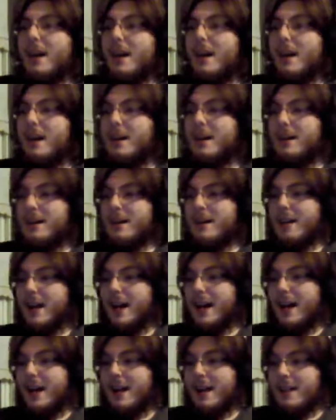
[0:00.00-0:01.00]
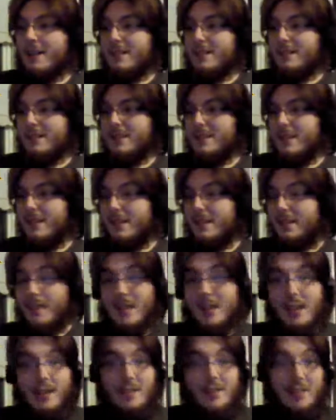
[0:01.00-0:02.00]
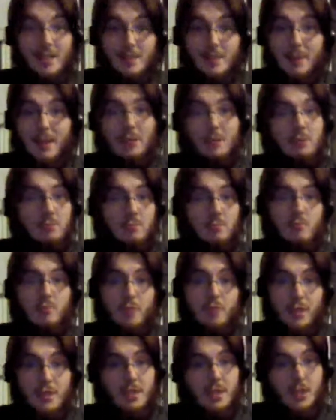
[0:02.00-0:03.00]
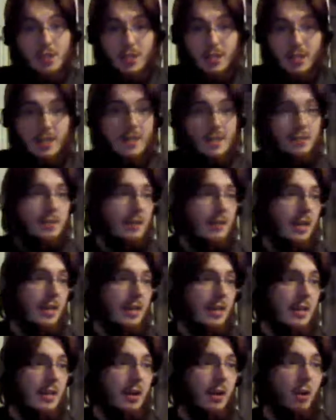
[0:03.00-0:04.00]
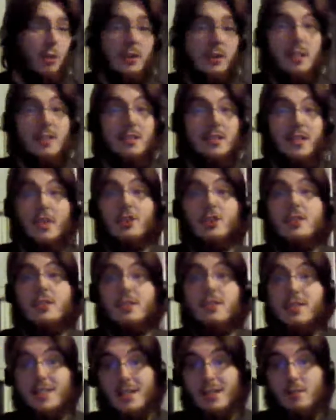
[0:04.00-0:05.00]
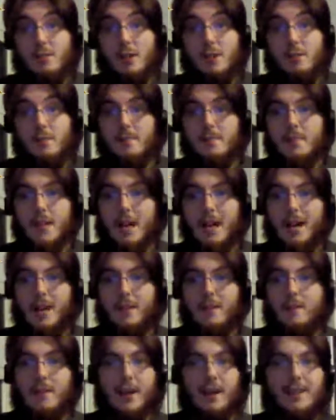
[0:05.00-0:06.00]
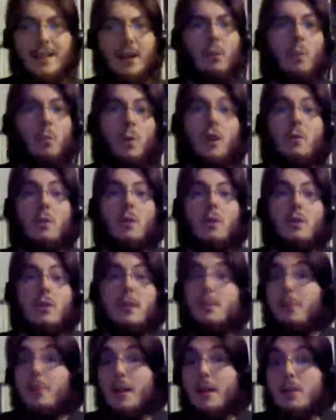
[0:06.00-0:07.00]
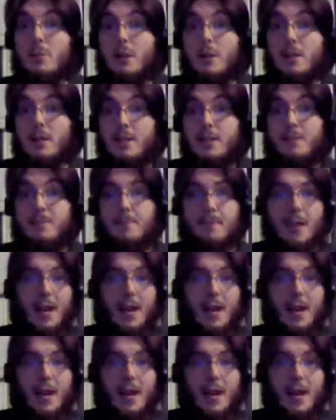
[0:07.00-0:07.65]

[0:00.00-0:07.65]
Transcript: And then I set about researching it, holding a session 0, and finding out what it was that the players wanted.